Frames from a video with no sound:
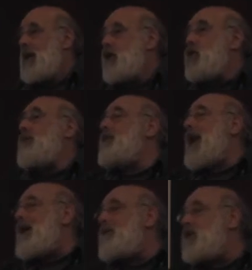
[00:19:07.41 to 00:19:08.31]
You even
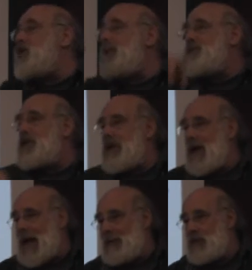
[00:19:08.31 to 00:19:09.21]
have an Egyptian
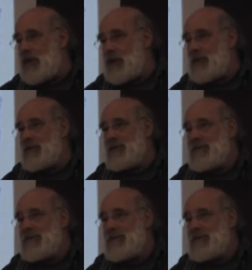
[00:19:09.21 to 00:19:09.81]
collaborator,